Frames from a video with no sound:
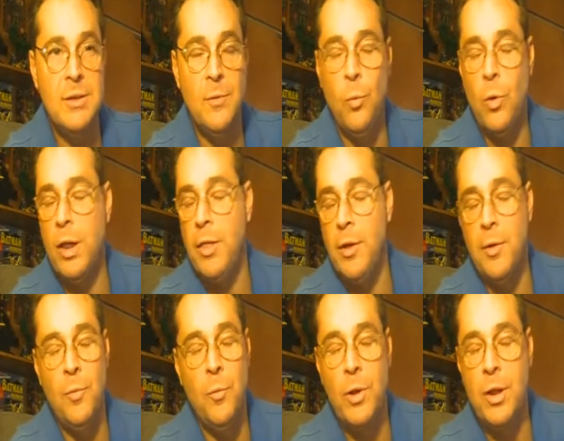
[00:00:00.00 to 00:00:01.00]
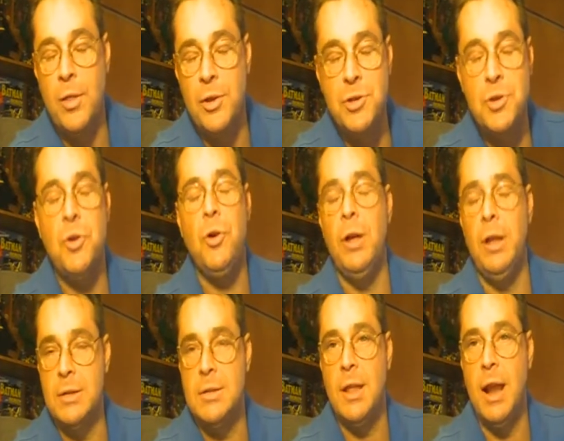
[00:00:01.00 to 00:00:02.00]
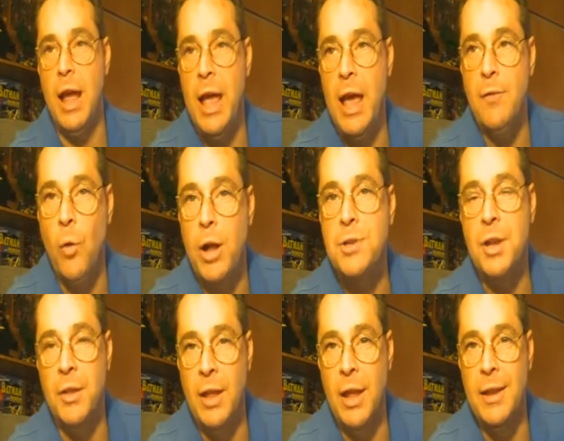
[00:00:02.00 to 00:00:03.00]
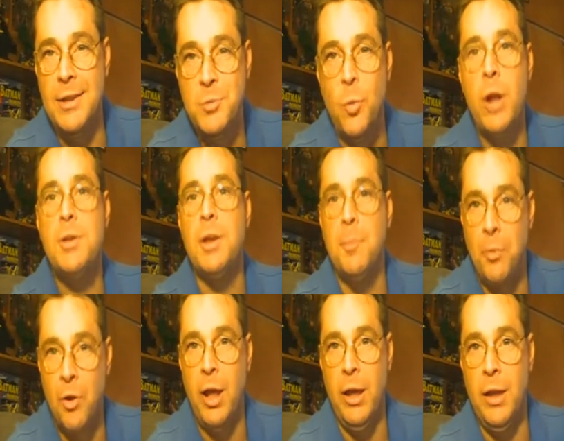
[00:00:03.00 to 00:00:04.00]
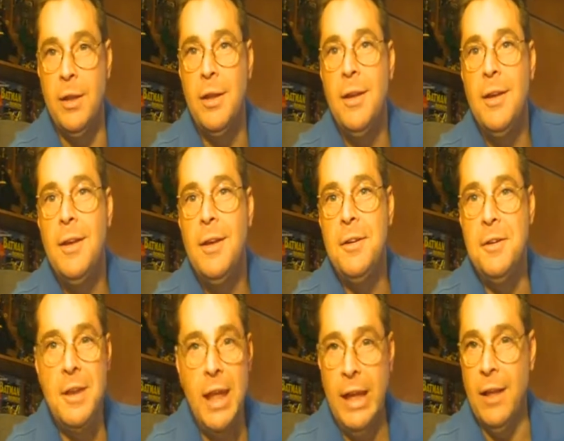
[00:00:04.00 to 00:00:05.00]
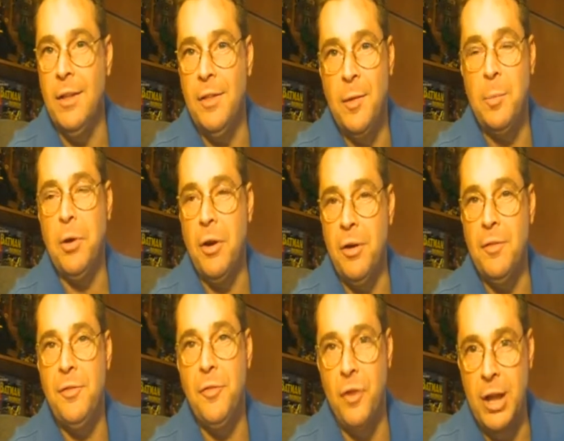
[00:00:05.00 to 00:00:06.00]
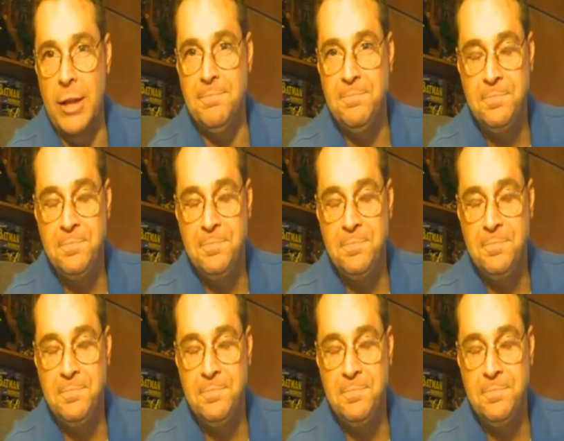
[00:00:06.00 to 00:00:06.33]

One of the joys that I have watching that is watching Brian nail the part of Fred.